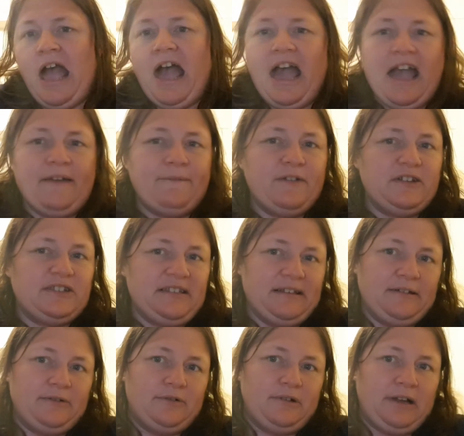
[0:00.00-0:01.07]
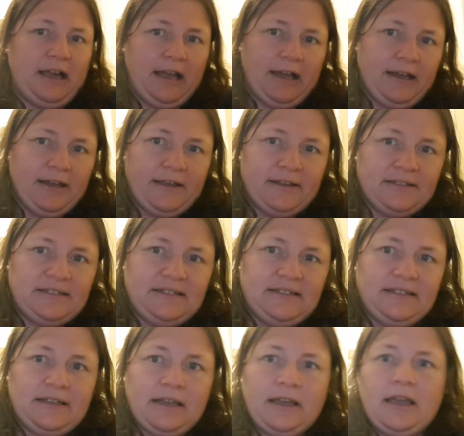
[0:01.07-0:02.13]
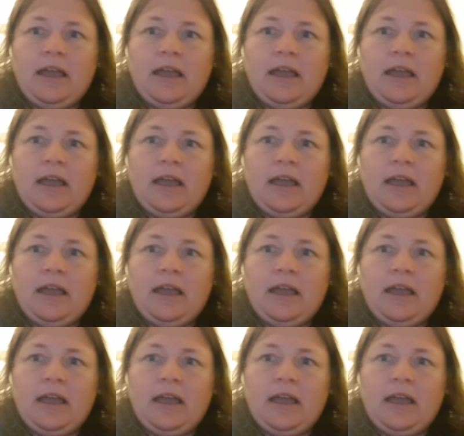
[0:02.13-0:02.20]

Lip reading: Every single case,